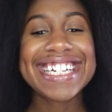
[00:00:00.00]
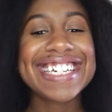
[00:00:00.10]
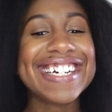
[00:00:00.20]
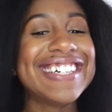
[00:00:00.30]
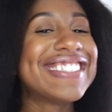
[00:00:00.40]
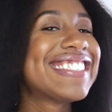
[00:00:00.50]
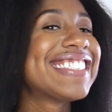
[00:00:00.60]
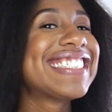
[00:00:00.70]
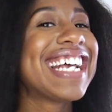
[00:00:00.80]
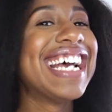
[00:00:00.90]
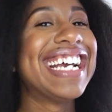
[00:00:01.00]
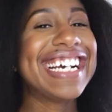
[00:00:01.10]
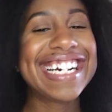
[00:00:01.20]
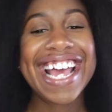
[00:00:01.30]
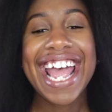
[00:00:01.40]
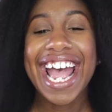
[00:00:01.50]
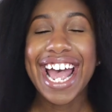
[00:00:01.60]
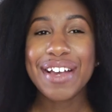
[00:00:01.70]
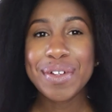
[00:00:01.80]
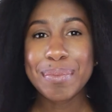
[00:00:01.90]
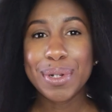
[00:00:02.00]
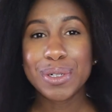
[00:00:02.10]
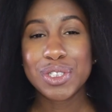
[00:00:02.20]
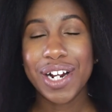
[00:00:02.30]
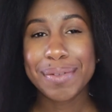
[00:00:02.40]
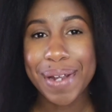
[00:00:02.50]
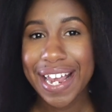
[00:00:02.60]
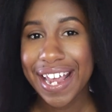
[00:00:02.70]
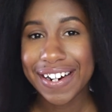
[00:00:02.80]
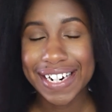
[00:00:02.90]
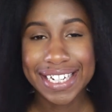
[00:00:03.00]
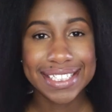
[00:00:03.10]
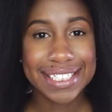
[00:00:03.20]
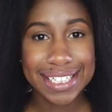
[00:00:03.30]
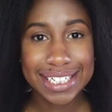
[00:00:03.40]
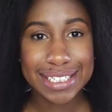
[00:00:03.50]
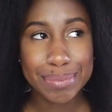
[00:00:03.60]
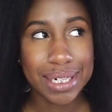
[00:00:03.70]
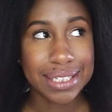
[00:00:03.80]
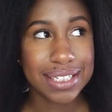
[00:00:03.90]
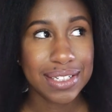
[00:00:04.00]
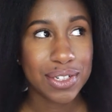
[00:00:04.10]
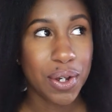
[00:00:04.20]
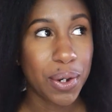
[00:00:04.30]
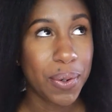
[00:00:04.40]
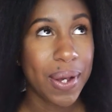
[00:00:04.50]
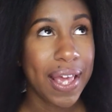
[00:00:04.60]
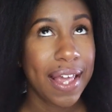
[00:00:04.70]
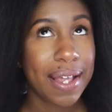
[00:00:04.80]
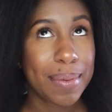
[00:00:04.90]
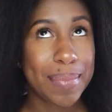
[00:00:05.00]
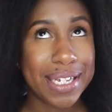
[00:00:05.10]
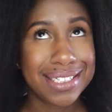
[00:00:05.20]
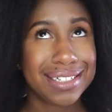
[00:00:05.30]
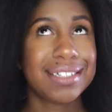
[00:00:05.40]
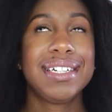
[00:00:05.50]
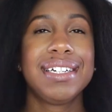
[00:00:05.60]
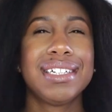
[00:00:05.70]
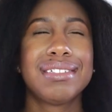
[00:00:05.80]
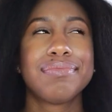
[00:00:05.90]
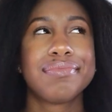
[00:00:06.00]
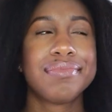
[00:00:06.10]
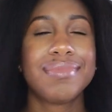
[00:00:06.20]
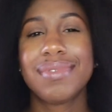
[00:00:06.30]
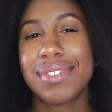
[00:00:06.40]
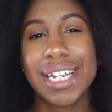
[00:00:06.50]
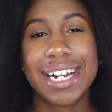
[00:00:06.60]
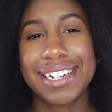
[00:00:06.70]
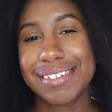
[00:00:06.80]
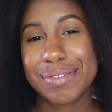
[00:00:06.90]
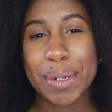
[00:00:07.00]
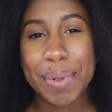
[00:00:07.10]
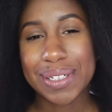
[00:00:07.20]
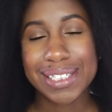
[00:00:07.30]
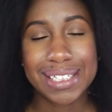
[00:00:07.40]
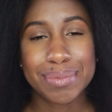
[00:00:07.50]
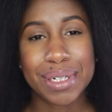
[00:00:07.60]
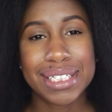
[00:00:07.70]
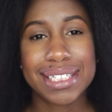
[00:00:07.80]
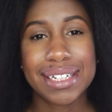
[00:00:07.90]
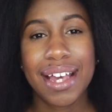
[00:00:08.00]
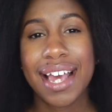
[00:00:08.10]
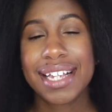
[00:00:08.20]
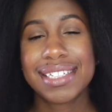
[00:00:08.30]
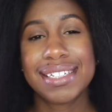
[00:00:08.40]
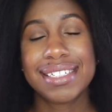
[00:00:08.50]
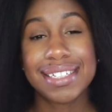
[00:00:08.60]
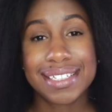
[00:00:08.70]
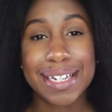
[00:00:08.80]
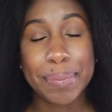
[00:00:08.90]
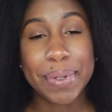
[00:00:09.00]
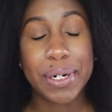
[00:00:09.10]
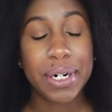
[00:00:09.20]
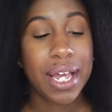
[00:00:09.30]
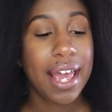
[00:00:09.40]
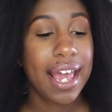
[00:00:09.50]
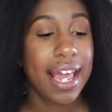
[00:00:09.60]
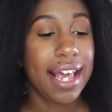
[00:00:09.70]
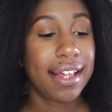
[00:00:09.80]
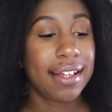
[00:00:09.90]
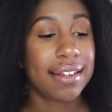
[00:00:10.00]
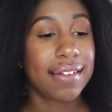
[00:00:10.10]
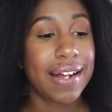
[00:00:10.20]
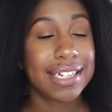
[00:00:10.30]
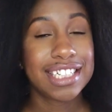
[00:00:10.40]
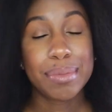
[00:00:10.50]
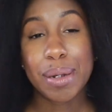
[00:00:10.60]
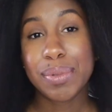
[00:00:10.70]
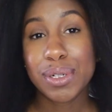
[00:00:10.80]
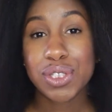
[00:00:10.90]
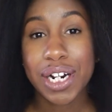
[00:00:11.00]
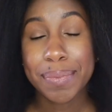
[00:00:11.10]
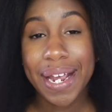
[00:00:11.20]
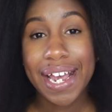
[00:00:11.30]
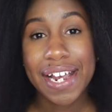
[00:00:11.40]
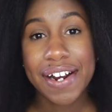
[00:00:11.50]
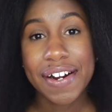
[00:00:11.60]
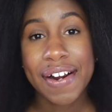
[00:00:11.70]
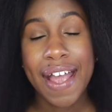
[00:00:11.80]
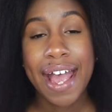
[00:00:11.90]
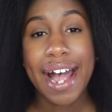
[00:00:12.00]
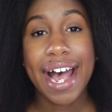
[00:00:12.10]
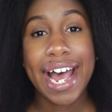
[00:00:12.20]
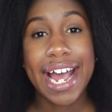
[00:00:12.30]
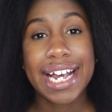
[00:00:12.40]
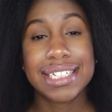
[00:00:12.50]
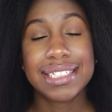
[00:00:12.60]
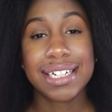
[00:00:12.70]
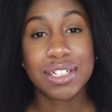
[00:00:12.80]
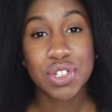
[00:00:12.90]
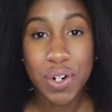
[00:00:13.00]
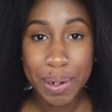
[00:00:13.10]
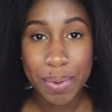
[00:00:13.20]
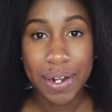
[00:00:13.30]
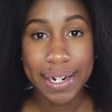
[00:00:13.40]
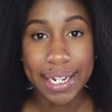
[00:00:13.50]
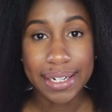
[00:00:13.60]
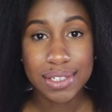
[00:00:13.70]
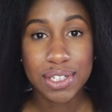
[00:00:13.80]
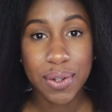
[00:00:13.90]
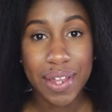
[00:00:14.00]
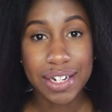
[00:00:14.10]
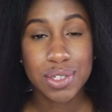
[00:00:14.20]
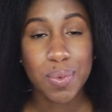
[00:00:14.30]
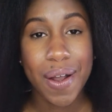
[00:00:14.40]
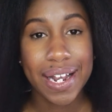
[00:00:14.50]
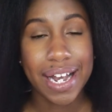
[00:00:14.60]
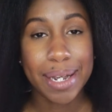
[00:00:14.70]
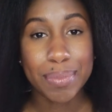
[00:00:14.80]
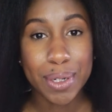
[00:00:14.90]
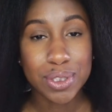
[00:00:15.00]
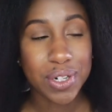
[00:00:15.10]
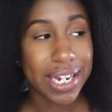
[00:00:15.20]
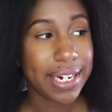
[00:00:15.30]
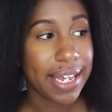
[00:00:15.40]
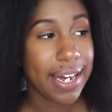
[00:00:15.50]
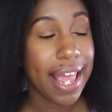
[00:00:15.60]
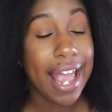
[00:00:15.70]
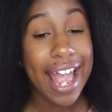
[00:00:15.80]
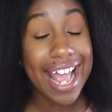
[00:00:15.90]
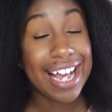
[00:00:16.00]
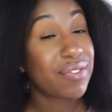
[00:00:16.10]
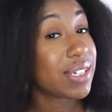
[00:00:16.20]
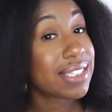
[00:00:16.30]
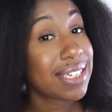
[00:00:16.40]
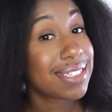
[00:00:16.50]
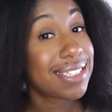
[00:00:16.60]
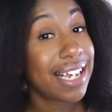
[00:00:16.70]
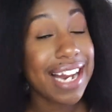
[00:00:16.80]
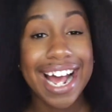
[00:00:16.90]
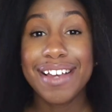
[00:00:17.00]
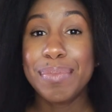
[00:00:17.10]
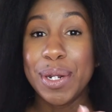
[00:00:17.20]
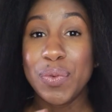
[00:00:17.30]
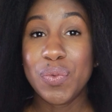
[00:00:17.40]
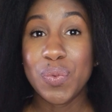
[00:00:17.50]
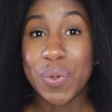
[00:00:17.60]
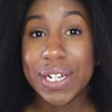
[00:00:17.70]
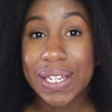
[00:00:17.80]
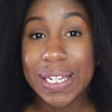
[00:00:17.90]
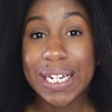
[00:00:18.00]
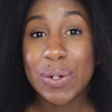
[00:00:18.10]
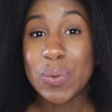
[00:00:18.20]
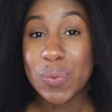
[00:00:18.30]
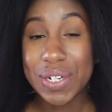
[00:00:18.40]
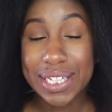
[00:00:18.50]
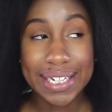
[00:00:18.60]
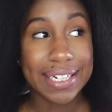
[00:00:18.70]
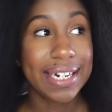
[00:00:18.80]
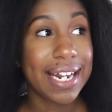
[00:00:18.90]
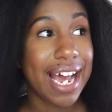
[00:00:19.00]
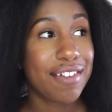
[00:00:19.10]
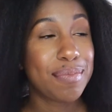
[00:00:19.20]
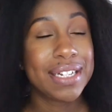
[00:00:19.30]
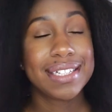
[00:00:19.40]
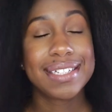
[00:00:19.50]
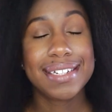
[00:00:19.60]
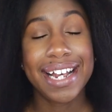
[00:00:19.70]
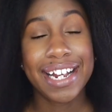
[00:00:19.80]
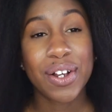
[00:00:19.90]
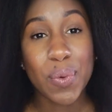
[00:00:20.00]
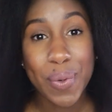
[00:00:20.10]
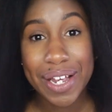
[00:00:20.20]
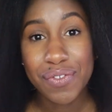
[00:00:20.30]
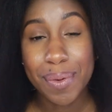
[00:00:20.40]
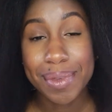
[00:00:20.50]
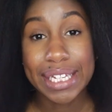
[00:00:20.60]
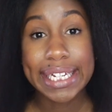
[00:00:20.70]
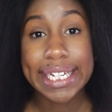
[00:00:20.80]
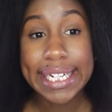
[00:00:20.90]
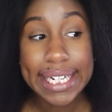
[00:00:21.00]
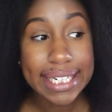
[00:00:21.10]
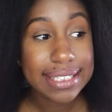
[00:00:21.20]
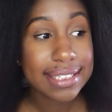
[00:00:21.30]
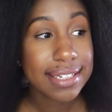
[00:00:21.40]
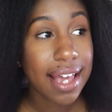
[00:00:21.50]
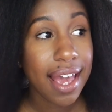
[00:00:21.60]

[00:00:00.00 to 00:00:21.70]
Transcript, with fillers: you know. I haven't blow dried my hair in six months, so basically, yeah, about six months since December. And the last time I blow dried my hair, I did a trim on it. So that's why I blow dried it. Ever since then, I've been really, really good. I've been staying away from the heat.